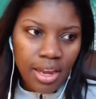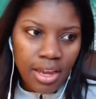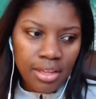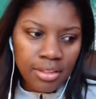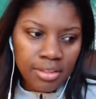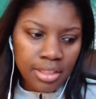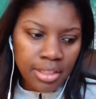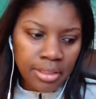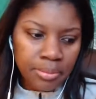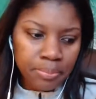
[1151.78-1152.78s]
and
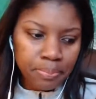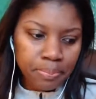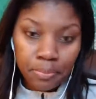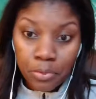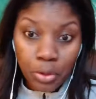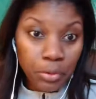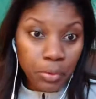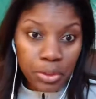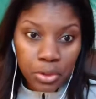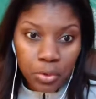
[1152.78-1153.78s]
or if you
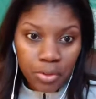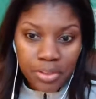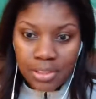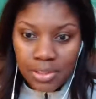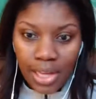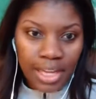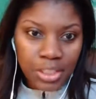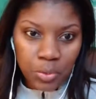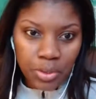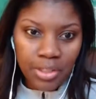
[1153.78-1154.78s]
want to score this
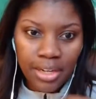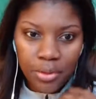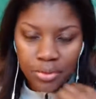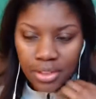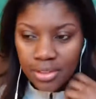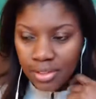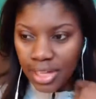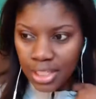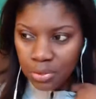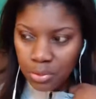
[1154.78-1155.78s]
last one, I don't think the
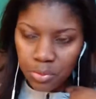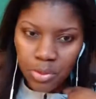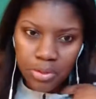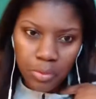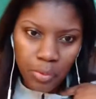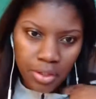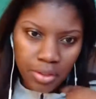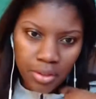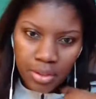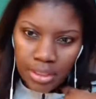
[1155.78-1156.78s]
last one was a
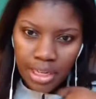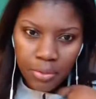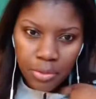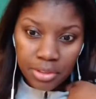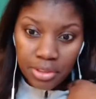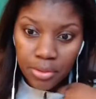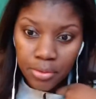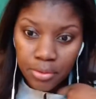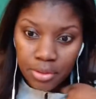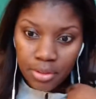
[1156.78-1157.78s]
winner. I really
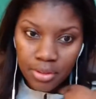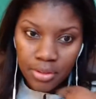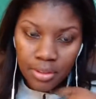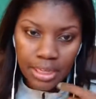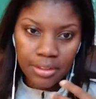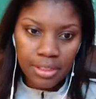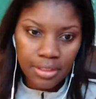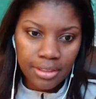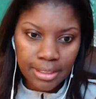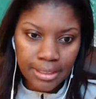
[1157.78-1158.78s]
don't. I
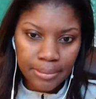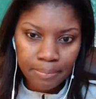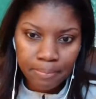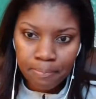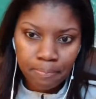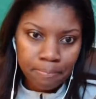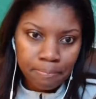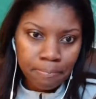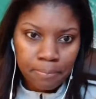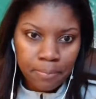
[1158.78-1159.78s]
think we're
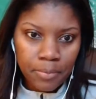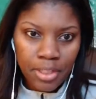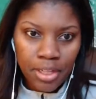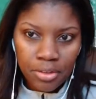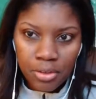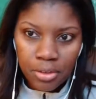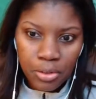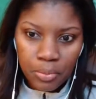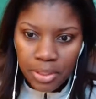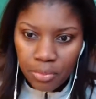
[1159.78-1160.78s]
a
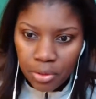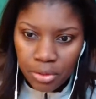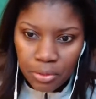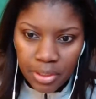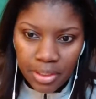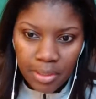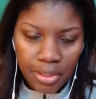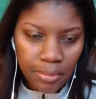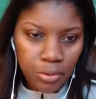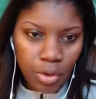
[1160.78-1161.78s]
little bit
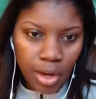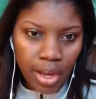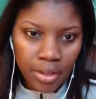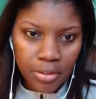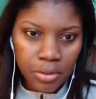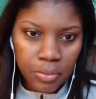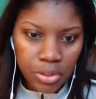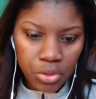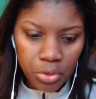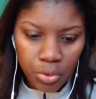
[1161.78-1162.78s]
coming up dry or a little
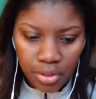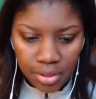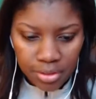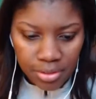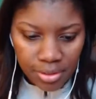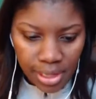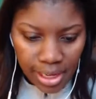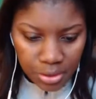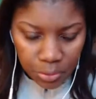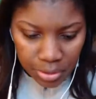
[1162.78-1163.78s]
bit short on this
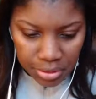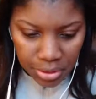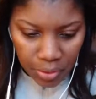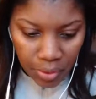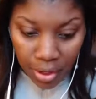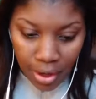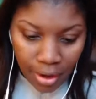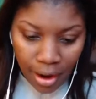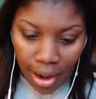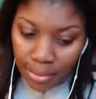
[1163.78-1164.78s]
last one. So
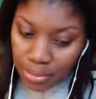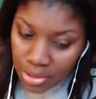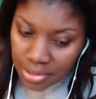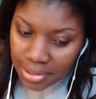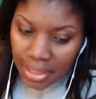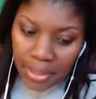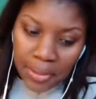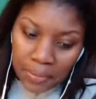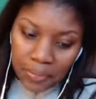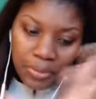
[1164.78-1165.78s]
I'm just
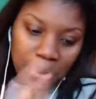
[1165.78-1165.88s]
saying,